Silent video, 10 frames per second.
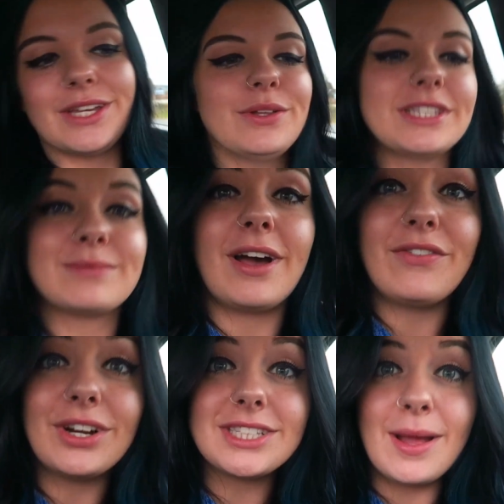so this is my
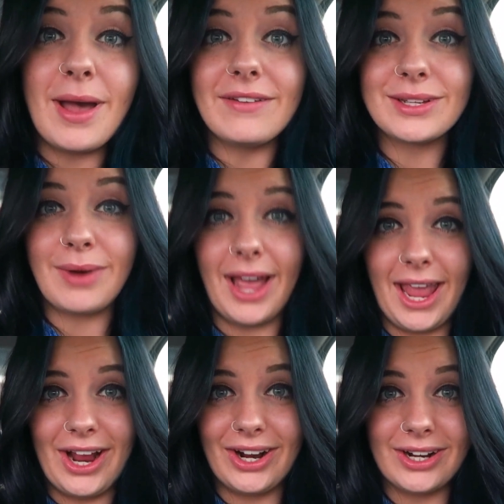first time having my
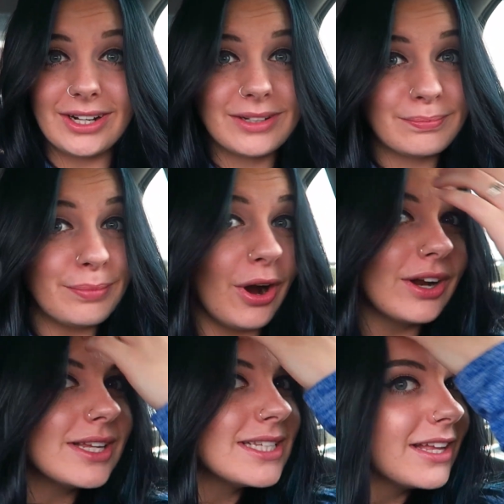hair
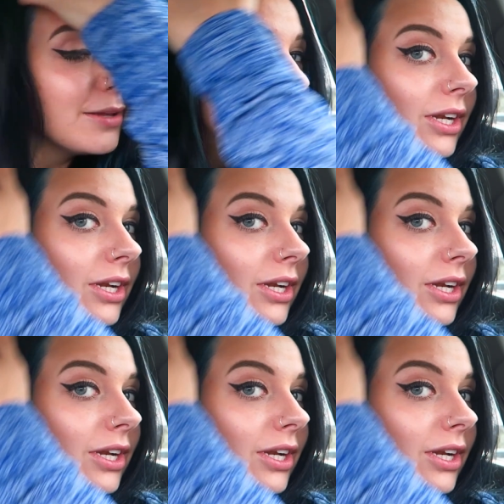parted down the